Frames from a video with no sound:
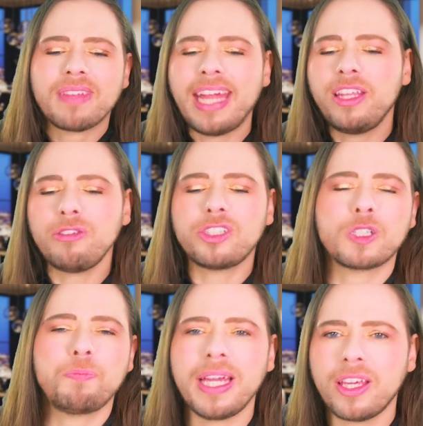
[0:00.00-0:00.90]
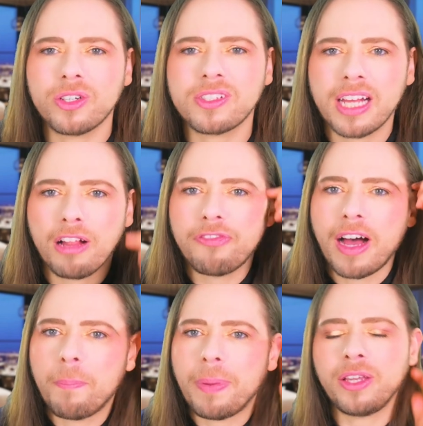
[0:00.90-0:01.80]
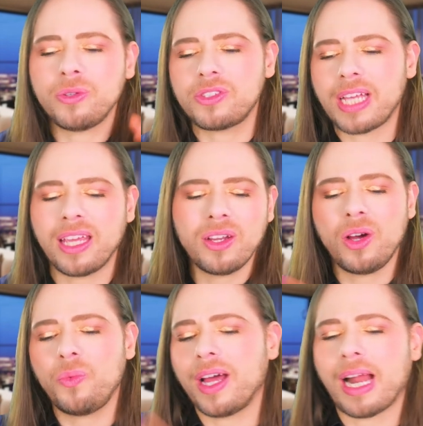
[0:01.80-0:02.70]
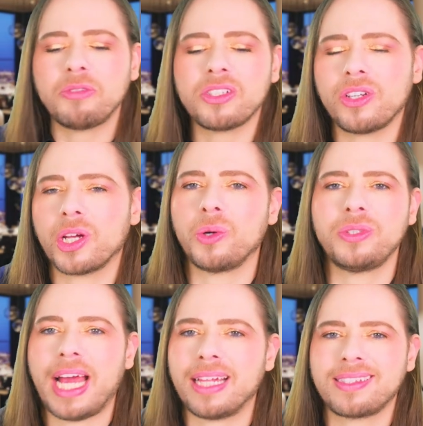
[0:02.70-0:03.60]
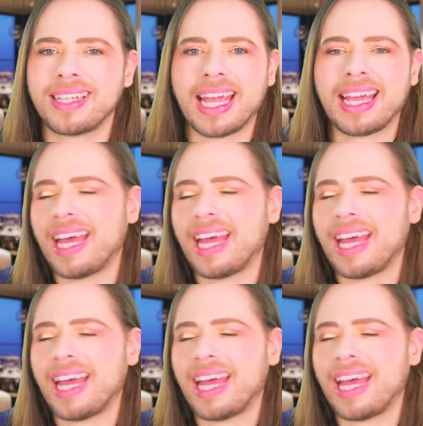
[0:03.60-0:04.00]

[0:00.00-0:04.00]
And you just pick yourself up and you say, you know what, I'm just going to go dancing.